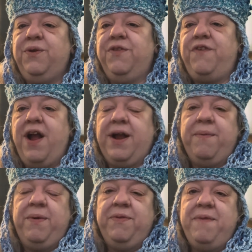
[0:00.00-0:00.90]
the fire
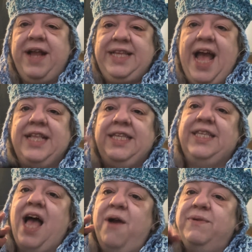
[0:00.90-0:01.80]
company with my dad since
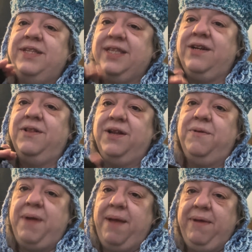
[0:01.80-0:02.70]
I was little
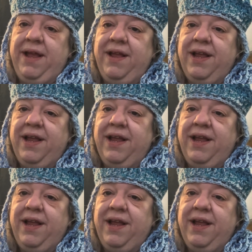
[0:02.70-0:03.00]
baby.